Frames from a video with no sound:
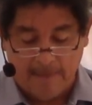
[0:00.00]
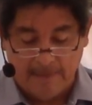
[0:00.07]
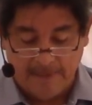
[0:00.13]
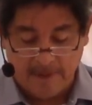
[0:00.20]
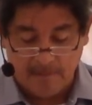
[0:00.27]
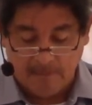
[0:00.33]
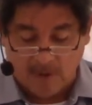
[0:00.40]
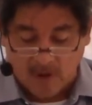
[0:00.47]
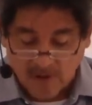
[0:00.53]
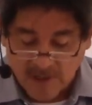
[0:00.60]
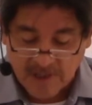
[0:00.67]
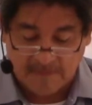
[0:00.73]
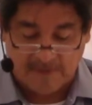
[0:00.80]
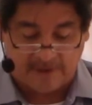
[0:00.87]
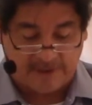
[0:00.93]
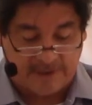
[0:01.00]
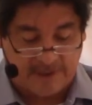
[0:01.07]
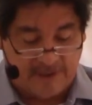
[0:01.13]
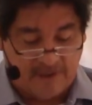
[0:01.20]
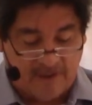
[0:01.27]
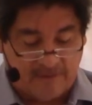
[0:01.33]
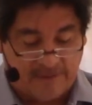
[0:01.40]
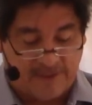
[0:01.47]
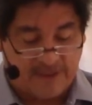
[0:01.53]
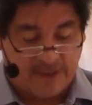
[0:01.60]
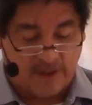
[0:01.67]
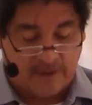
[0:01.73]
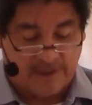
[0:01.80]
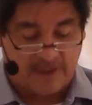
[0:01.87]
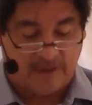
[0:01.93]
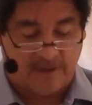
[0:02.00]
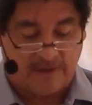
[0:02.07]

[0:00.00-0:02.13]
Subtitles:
The possibility of returning